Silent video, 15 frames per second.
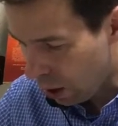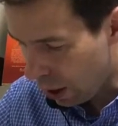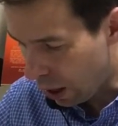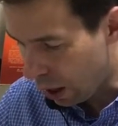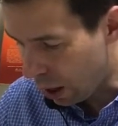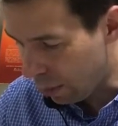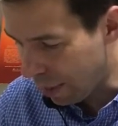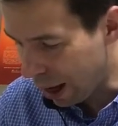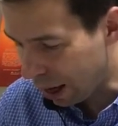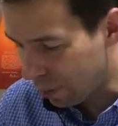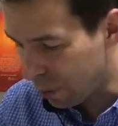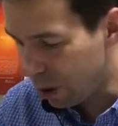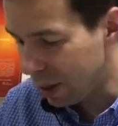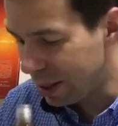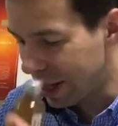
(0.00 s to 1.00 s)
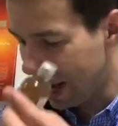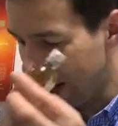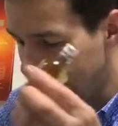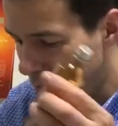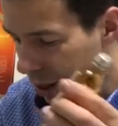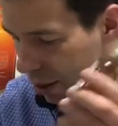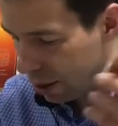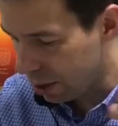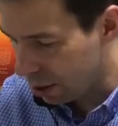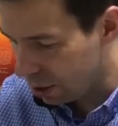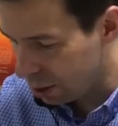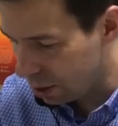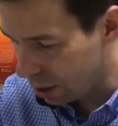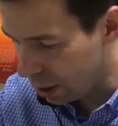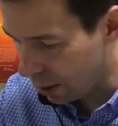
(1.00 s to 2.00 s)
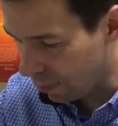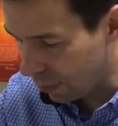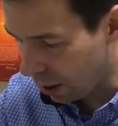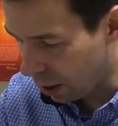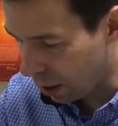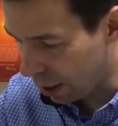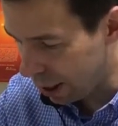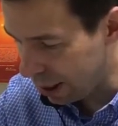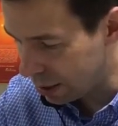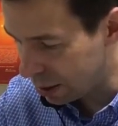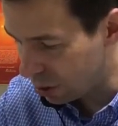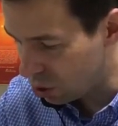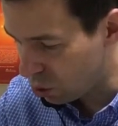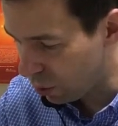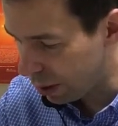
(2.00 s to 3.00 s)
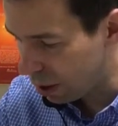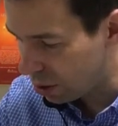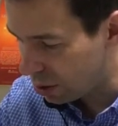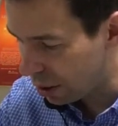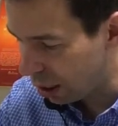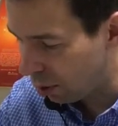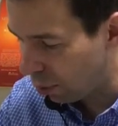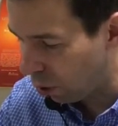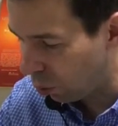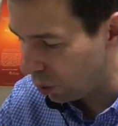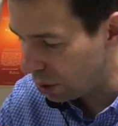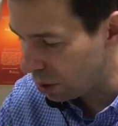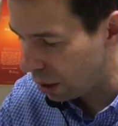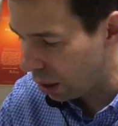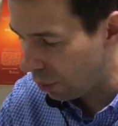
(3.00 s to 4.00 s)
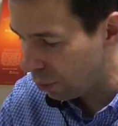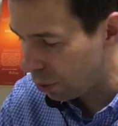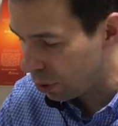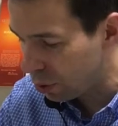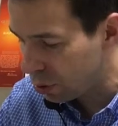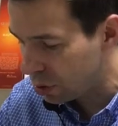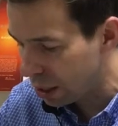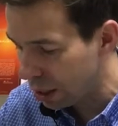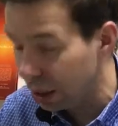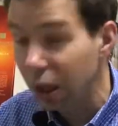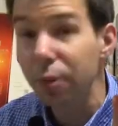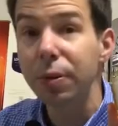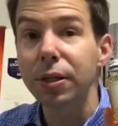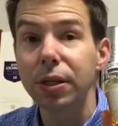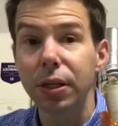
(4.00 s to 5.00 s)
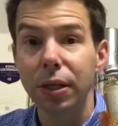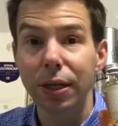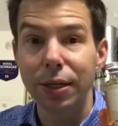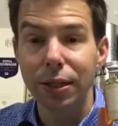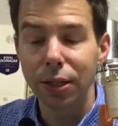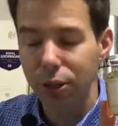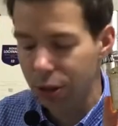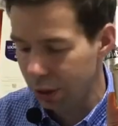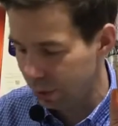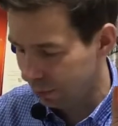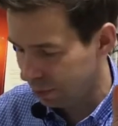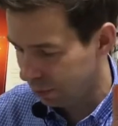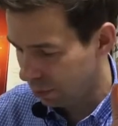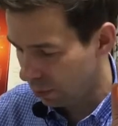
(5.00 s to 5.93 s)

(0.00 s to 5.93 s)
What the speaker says: Mackmyra 10 Years is a Swedish single malt whiskey produced in limited edition.